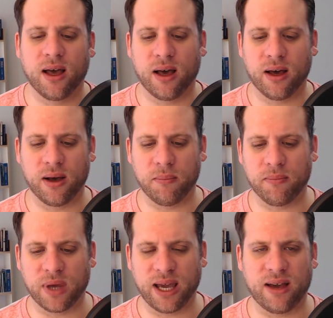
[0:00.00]

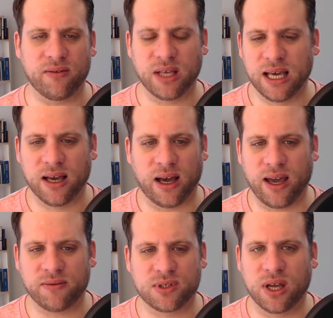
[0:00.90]
I
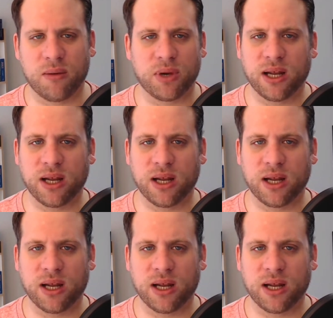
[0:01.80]
have some,